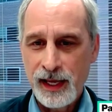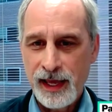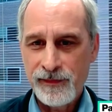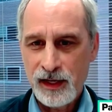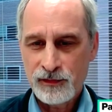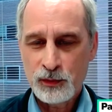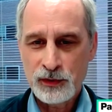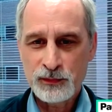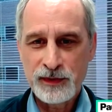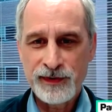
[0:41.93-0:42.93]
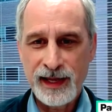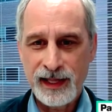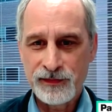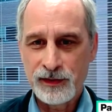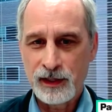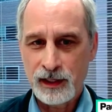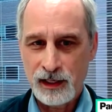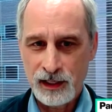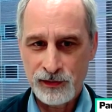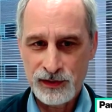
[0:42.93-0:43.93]
Mm-hmm. And then, of course, we've had
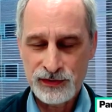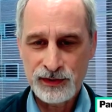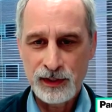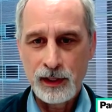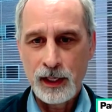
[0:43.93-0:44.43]
Congress,